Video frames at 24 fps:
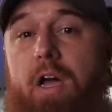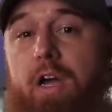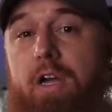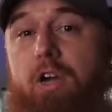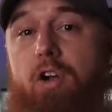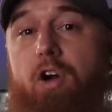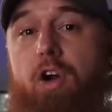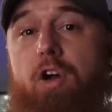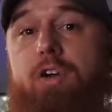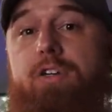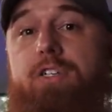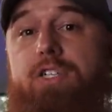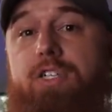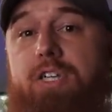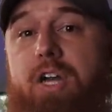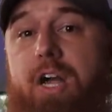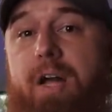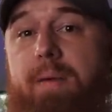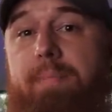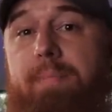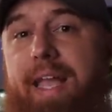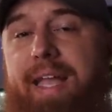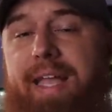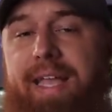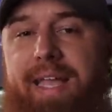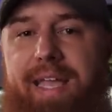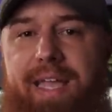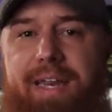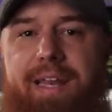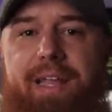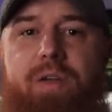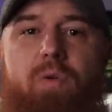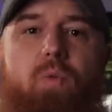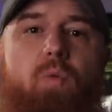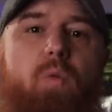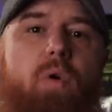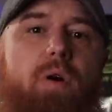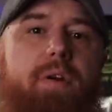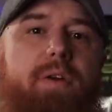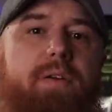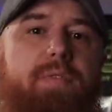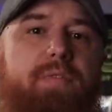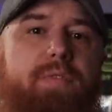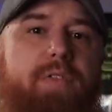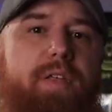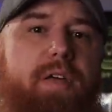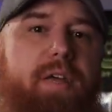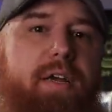a card shop and getting one
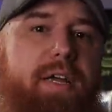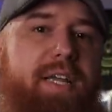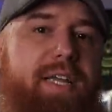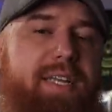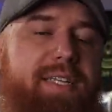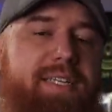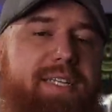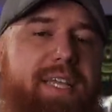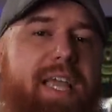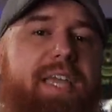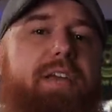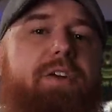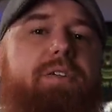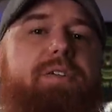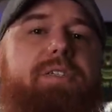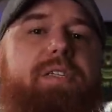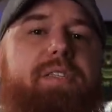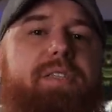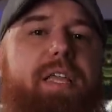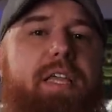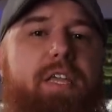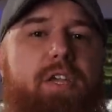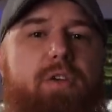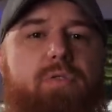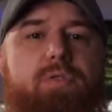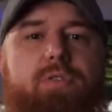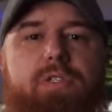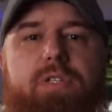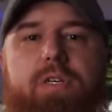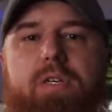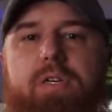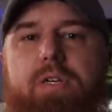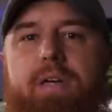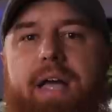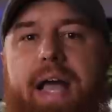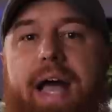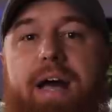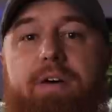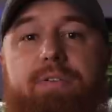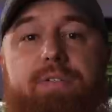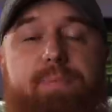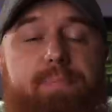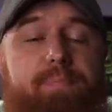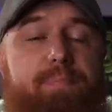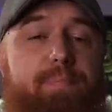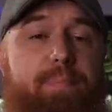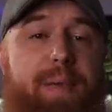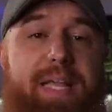of the containers that they use to
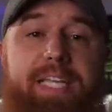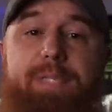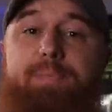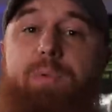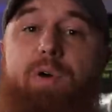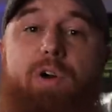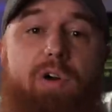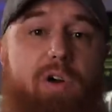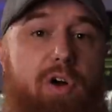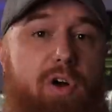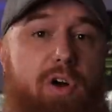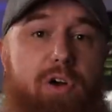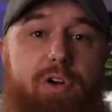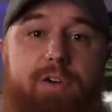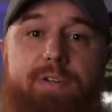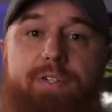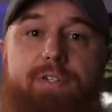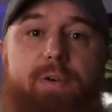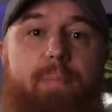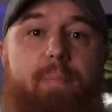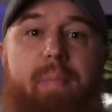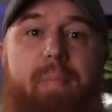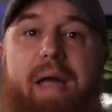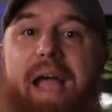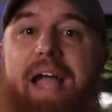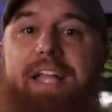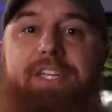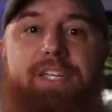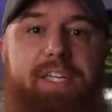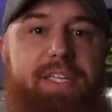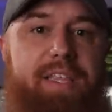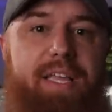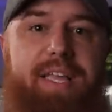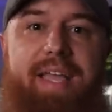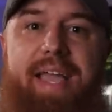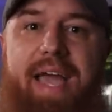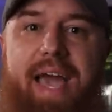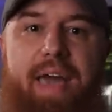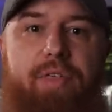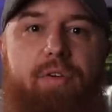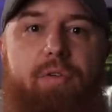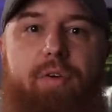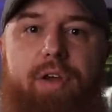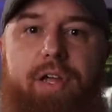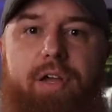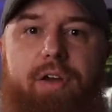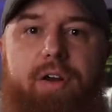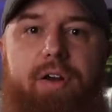house baseball cards or Magic the Gathering